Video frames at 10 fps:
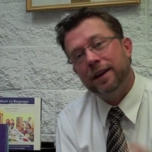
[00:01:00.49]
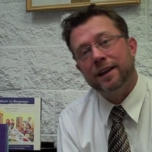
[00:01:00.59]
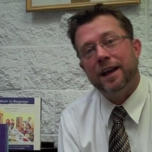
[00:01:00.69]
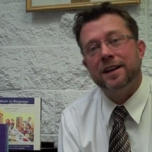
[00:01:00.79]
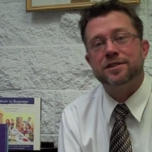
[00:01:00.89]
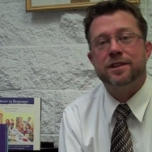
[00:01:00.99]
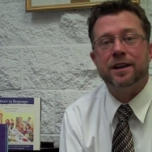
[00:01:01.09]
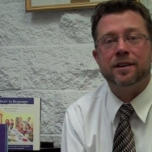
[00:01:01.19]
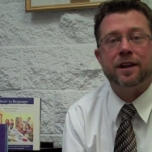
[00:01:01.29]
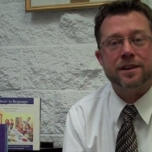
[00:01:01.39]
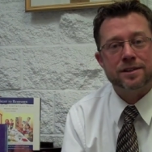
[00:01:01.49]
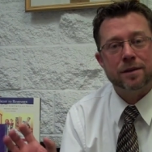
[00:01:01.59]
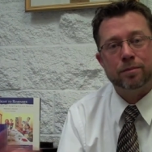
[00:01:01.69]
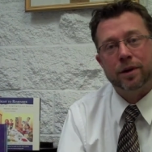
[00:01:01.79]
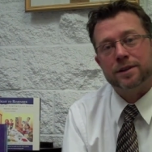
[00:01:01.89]
engaged in, and
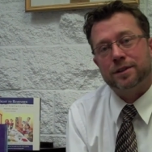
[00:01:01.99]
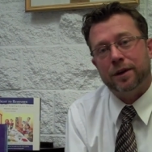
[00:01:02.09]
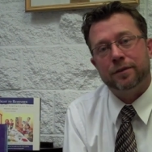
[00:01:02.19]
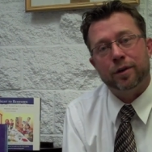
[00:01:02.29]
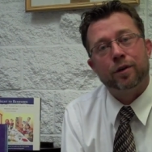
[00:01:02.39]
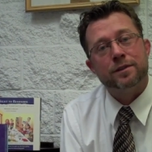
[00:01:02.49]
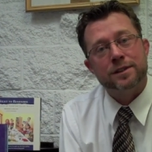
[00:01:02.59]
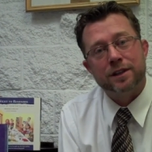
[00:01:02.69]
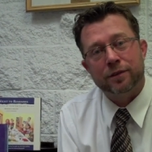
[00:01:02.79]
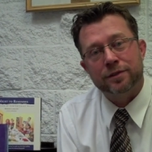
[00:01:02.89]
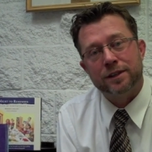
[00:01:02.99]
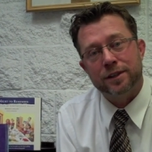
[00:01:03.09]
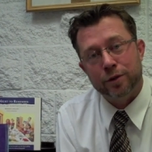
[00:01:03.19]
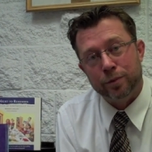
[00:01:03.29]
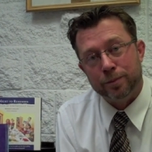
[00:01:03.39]
some parts they'll have their own stuff to
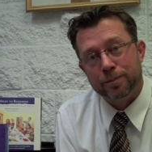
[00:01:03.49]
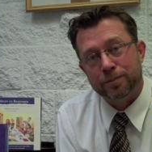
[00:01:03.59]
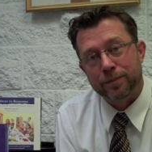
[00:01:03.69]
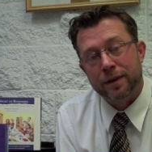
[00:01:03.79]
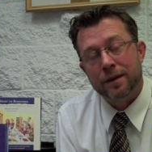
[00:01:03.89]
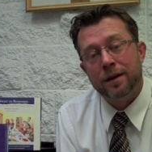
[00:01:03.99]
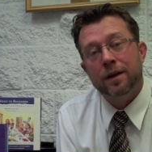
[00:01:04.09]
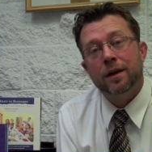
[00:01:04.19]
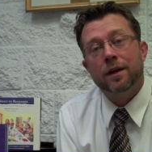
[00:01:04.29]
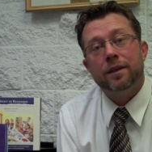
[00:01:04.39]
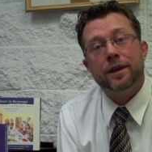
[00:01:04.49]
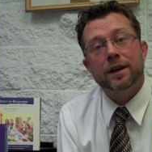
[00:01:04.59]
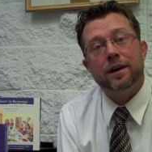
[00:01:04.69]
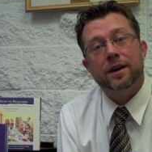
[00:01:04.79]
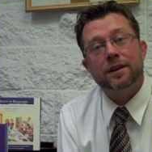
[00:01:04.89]
do.
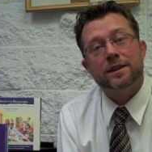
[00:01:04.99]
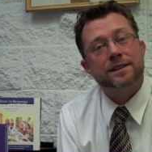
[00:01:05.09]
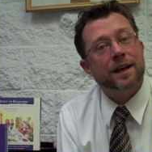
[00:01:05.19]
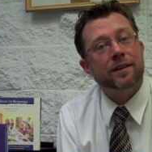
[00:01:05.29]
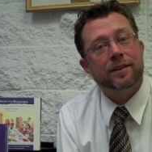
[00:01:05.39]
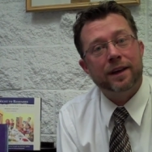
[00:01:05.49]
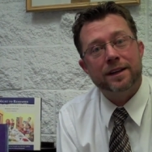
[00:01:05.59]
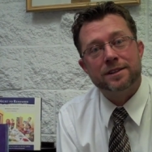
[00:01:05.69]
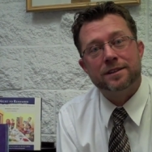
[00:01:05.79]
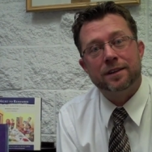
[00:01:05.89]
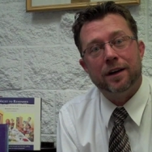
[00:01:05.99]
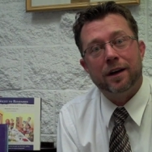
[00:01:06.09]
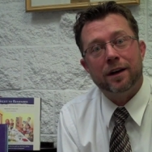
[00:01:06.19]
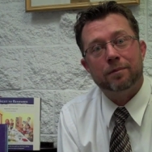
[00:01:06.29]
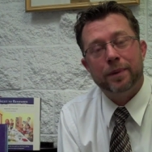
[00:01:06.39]
The second thing is
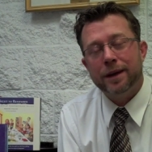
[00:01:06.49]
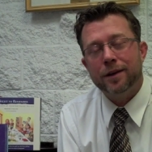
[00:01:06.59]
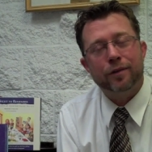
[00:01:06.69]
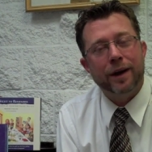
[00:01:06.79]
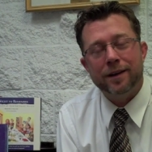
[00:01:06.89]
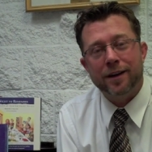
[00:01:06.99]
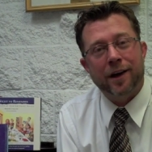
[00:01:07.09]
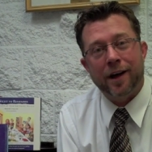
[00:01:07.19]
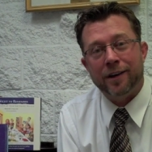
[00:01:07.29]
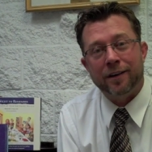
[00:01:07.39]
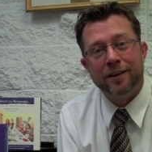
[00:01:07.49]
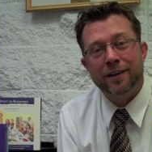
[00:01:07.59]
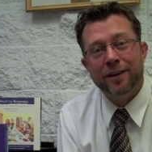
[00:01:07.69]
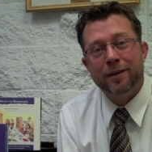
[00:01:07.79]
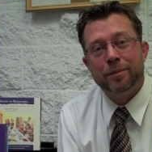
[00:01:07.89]
pick a great Haggadah.
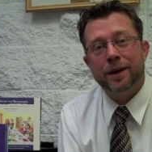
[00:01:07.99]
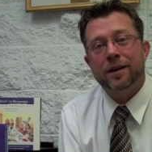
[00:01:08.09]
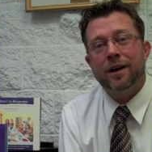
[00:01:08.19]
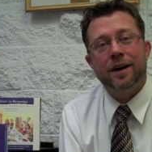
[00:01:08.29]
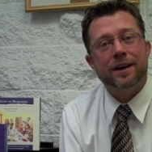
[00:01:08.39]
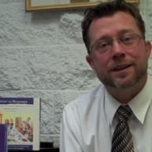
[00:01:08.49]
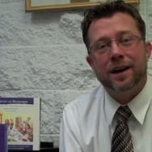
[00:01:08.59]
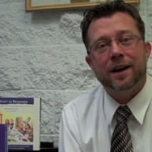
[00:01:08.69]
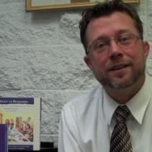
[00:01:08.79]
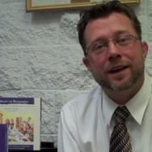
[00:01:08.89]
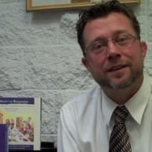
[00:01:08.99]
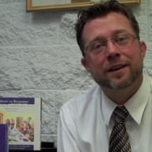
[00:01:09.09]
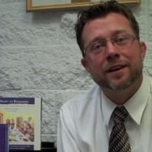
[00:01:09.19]
Pick a Haggadah that